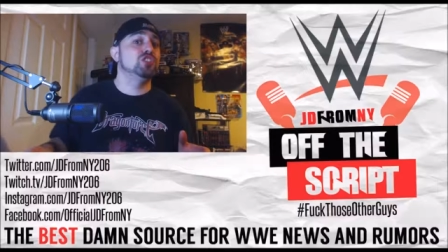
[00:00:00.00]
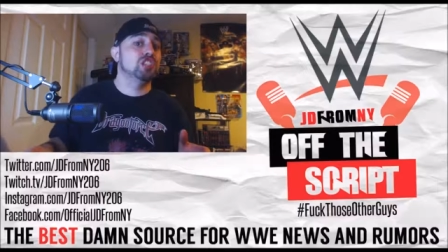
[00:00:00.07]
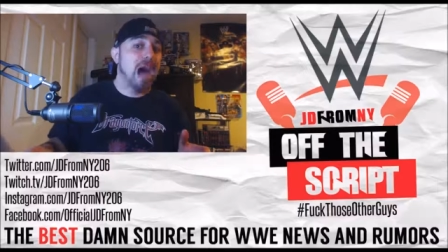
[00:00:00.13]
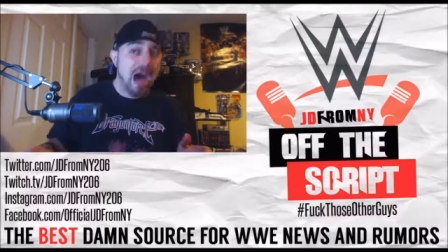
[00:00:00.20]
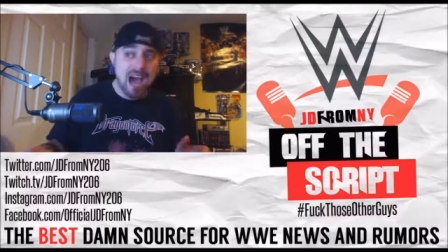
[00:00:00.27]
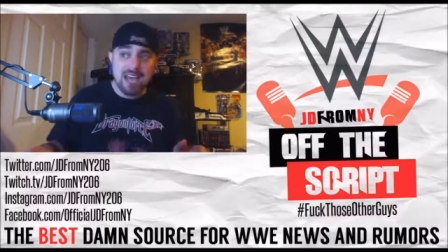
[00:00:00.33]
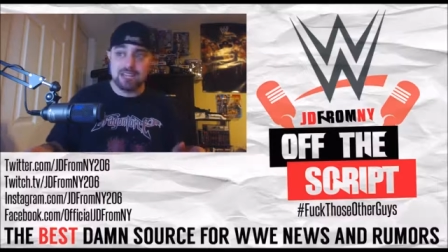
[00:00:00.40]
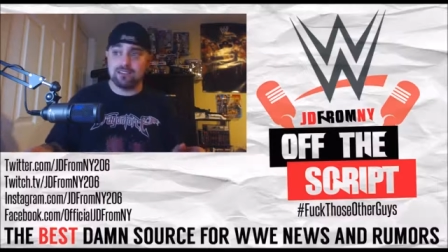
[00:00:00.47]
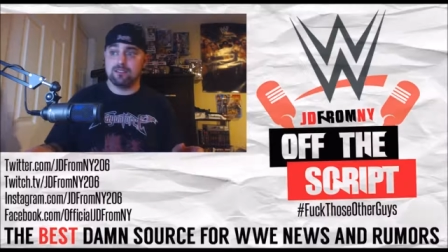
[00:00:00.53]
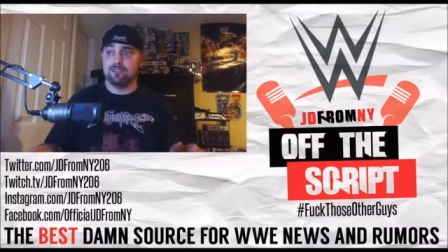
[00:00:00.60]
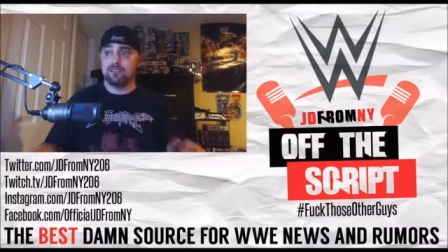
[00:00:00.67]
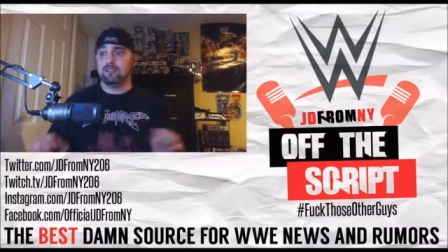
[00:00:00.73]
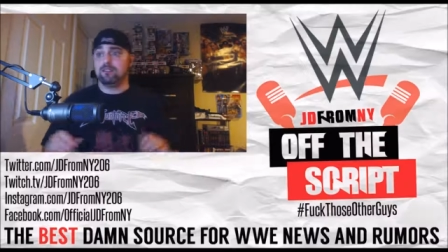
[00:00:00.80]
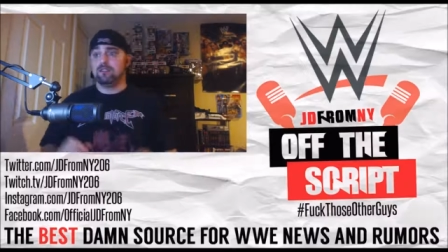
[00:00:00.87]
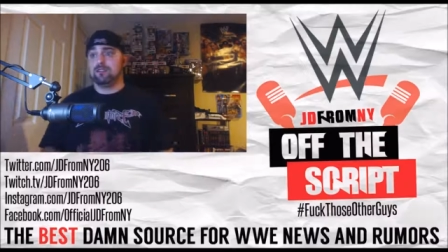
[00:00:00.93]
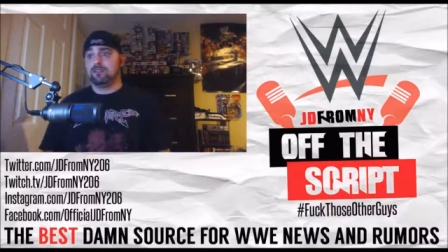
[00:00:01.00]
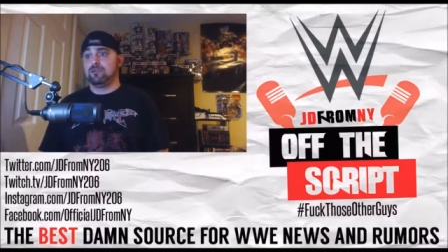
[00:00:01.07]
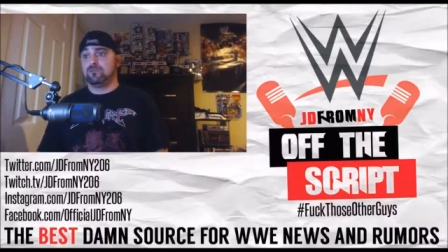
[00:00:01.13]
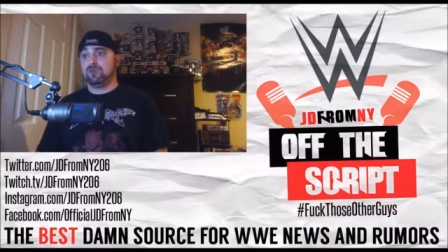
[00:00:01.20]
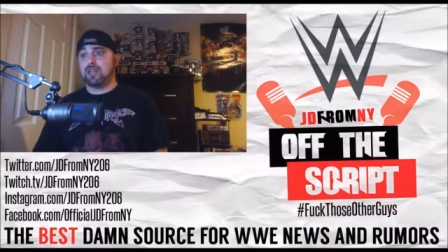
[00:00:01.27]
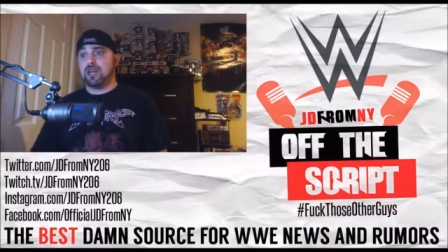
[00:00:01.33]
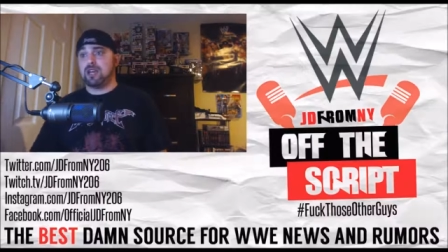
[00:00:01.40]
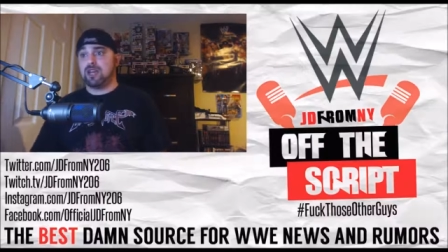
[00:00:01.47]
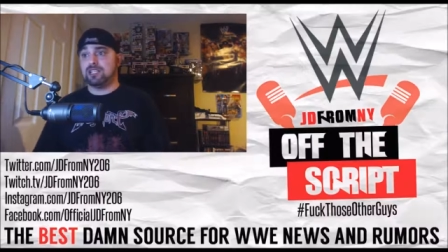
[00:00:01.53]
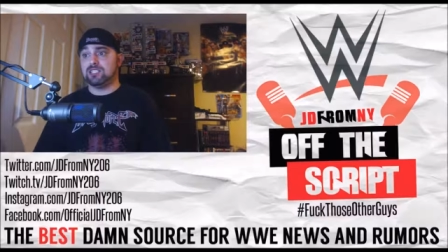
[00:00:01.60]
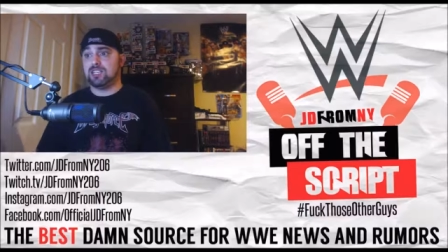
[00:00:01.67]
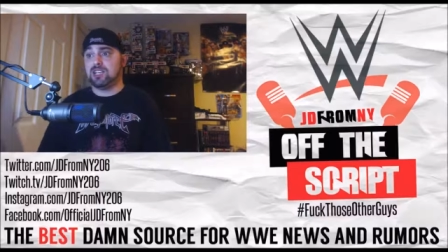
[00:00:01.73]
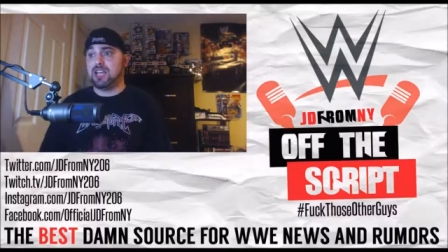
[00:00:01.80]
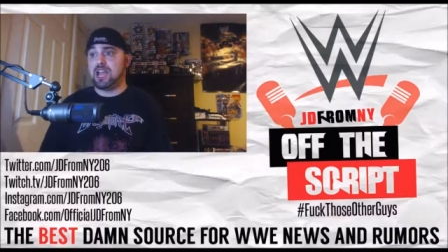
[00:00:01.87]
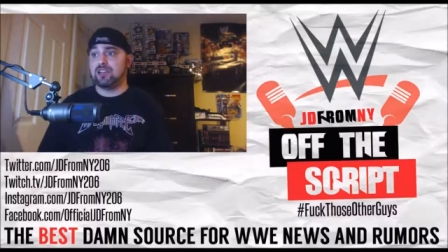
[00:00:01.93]
to sign with
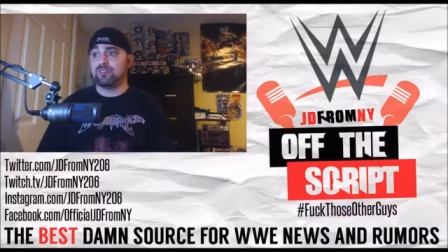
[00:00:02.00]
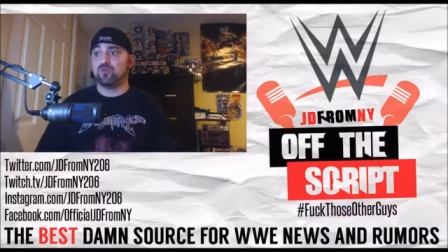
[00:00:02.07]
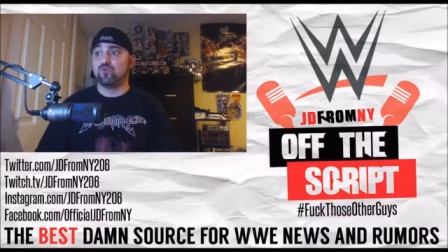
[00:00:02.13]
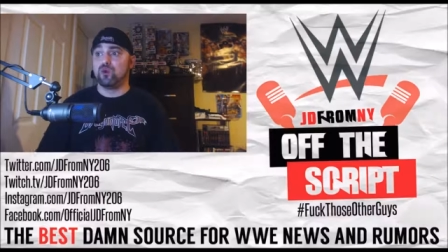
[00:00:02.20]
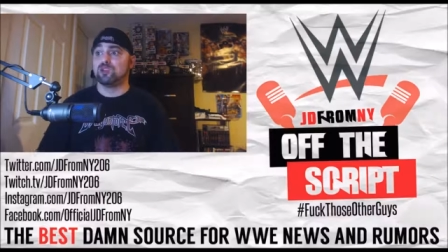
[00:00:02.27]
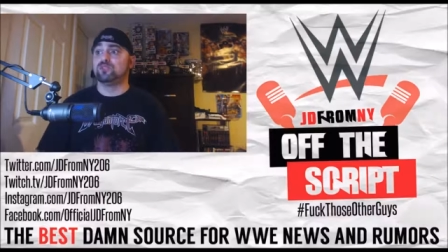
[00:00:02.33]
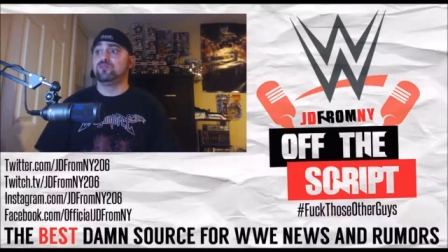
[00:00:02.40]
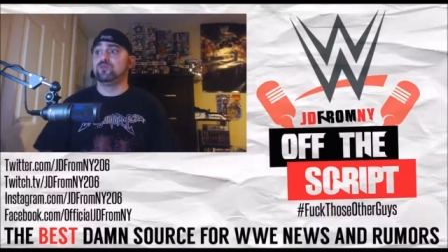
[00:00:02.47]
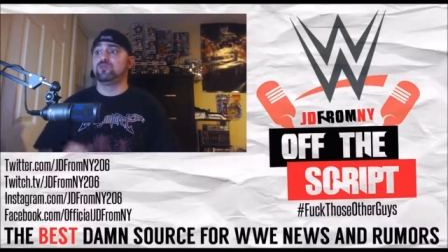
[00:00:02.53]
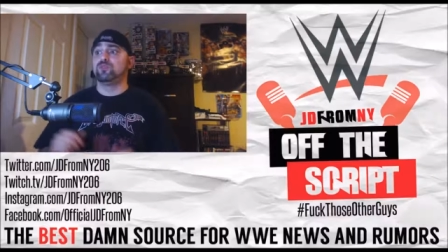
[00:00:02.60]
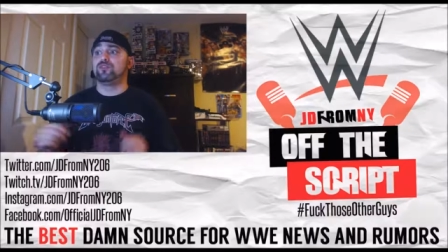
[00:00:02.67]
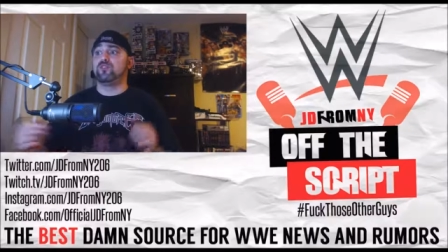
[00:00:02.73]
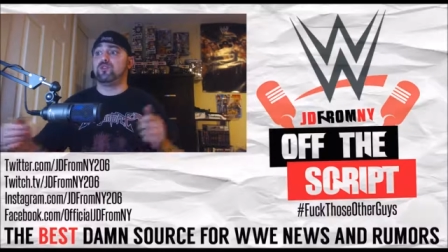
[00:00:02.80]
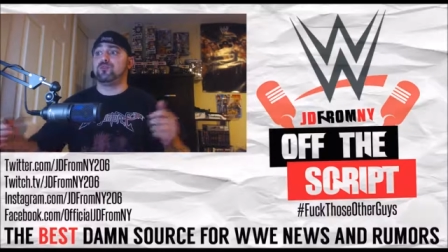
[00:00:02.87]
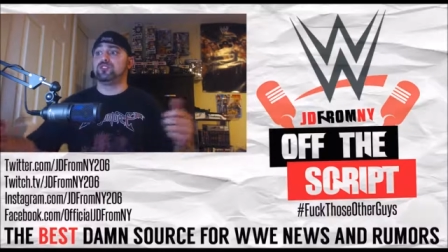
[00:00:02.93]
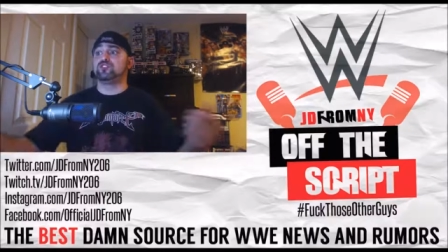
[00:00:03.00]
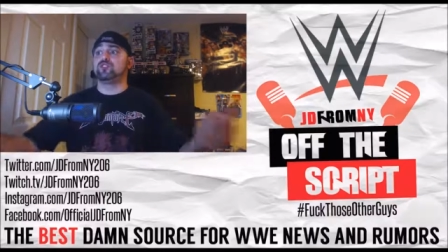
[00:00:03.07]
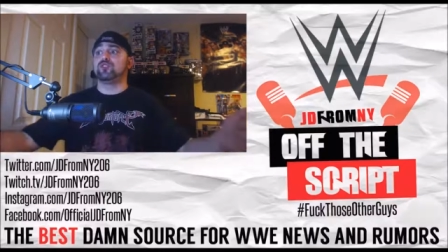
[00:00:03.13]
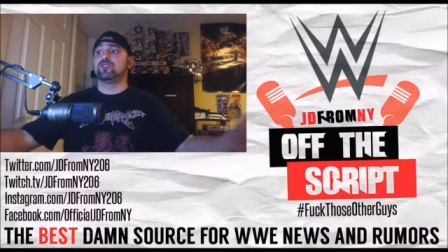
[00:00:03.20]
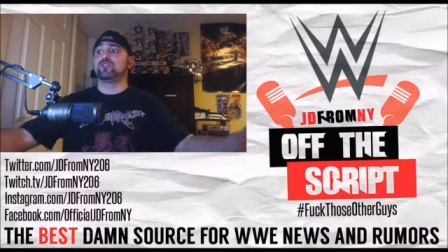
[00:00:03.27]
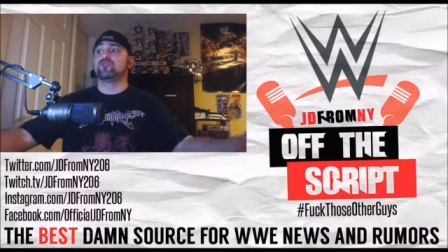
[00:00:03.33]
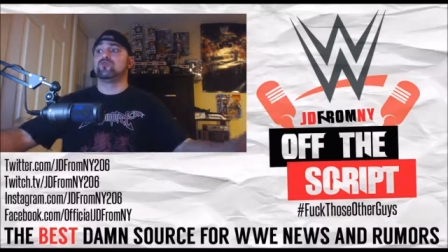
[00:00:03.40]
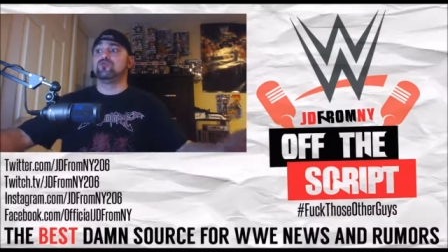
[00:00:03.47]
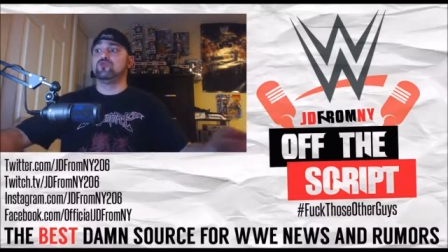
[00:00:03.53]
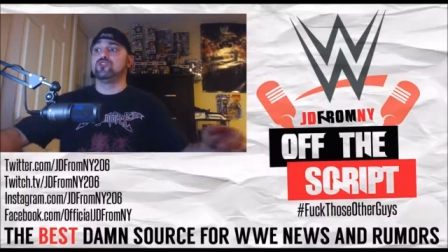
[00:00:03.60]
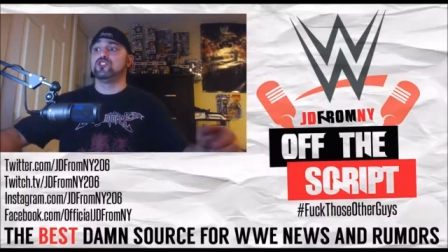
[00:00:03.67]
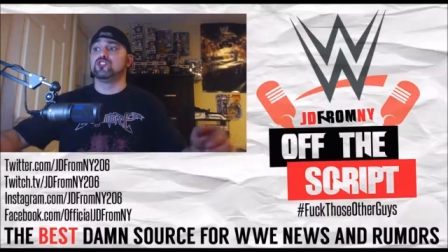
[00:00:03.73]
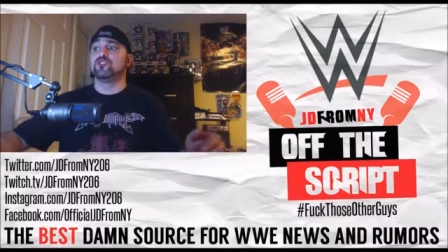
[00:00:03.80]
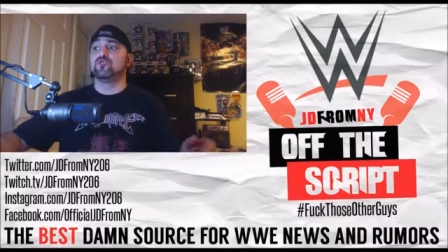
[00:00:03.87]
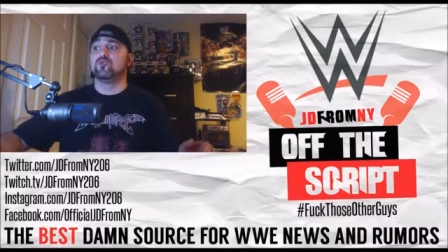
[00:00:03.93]
NXT after wonderful performance during the
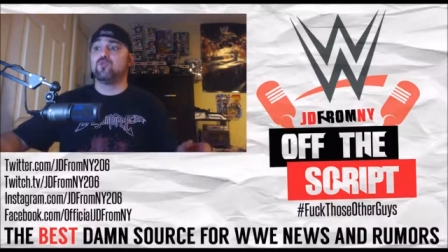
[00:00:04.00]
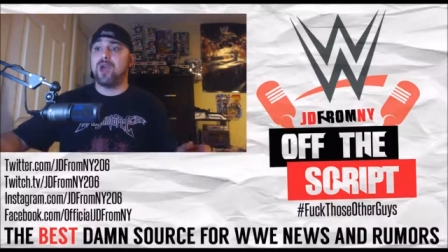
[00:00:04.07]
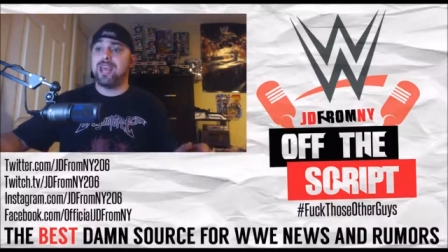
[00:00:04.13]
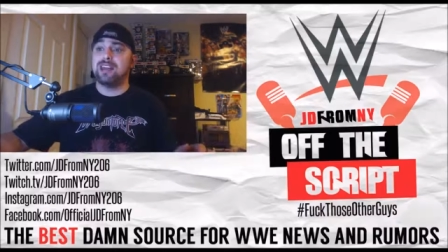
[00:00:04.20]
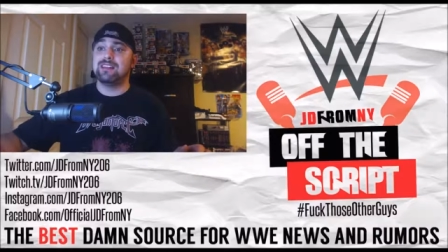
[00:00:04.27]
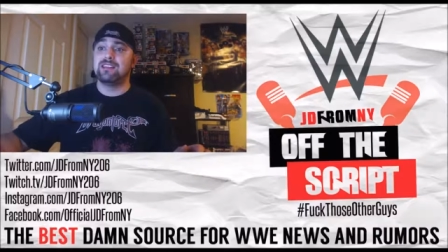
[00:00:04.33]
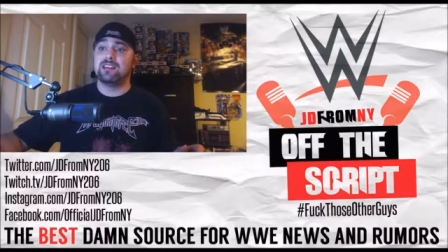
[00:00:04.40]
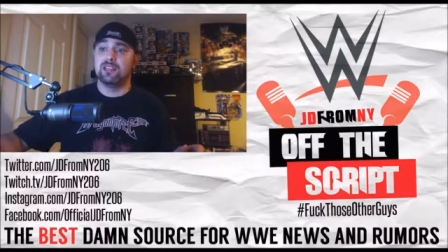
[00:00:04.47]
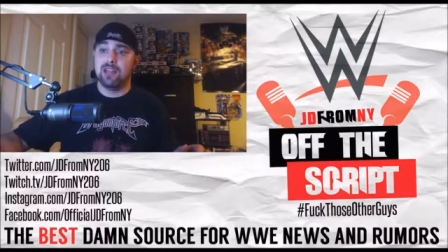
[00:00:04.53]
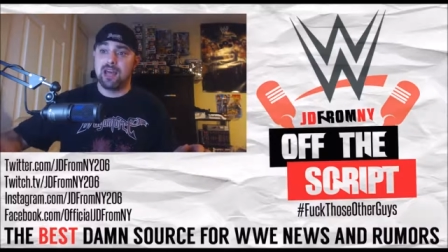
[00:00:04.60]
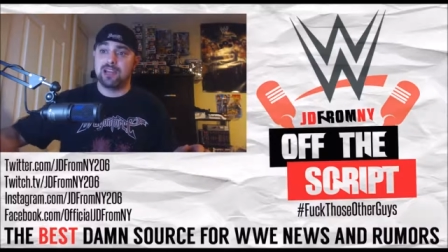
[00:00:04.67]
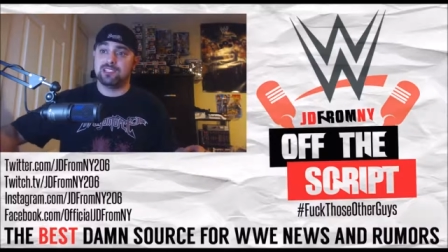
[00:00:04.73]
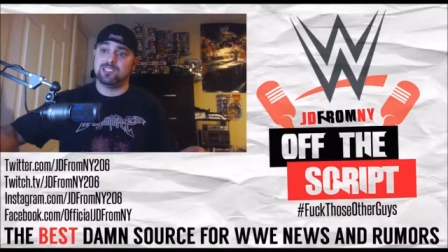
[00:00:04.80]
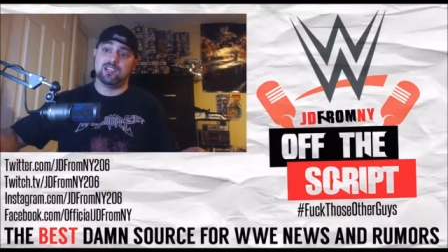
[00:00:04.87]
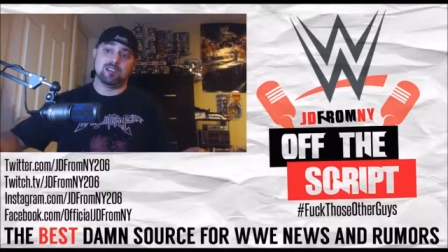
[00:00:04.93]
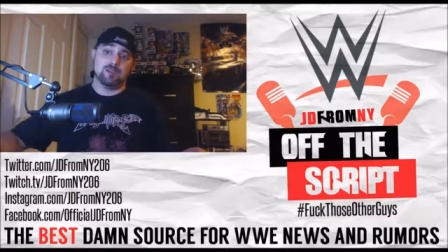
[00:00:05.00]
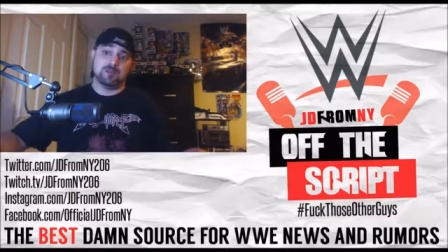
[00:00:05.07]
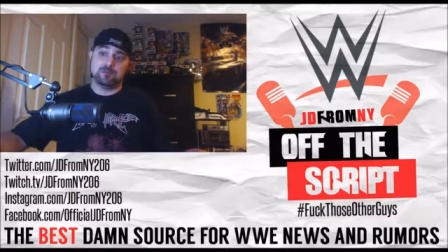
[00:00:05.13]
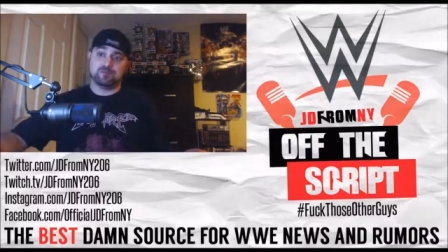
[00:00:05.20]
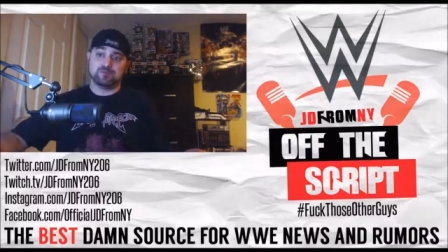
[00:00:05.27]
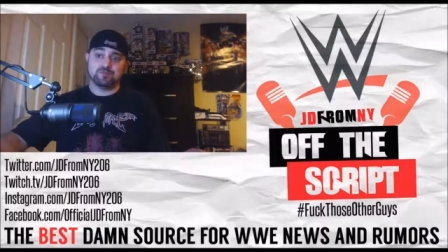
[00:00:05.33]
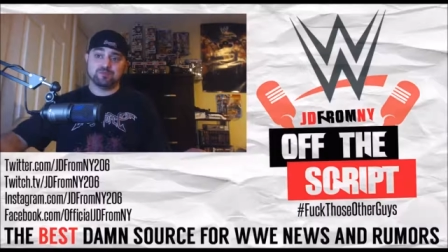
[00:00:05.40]
Cruiserweight Classic.